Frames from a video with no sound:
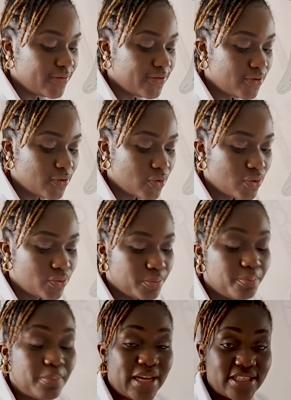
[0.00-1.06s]
for
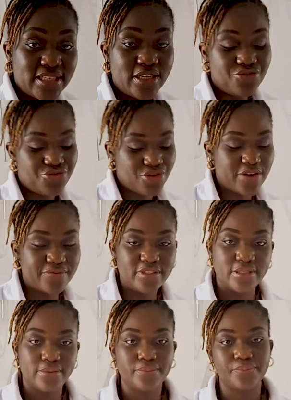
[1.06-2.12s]
pattern drafting.